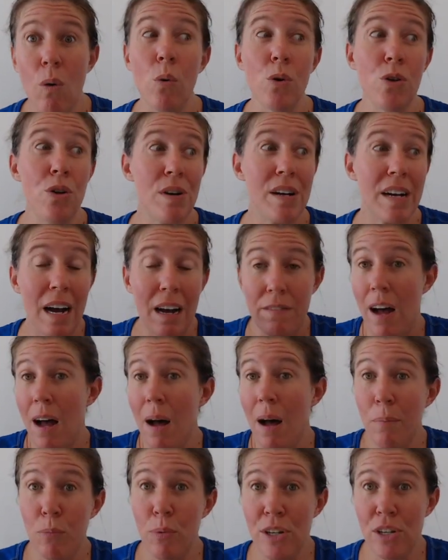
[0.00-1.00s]
or you cover
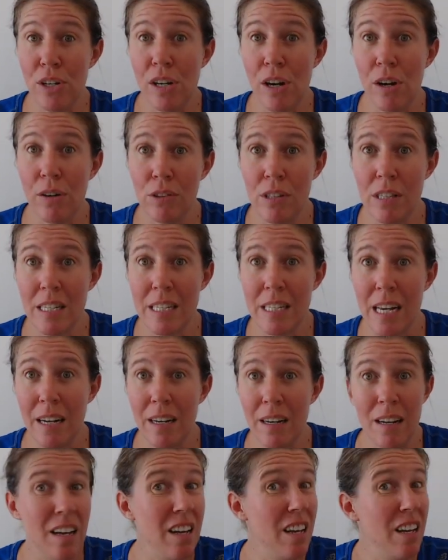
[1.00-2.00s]
up when you go into the
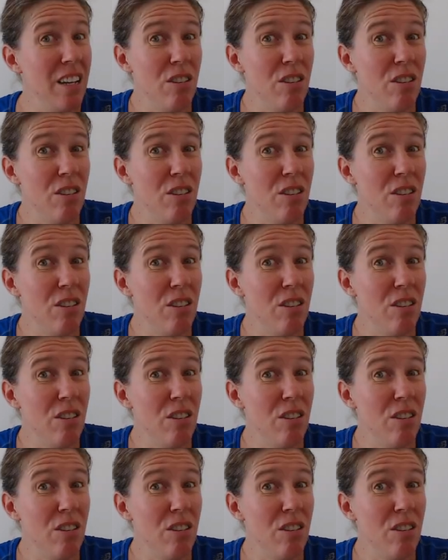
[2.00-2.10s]
sun,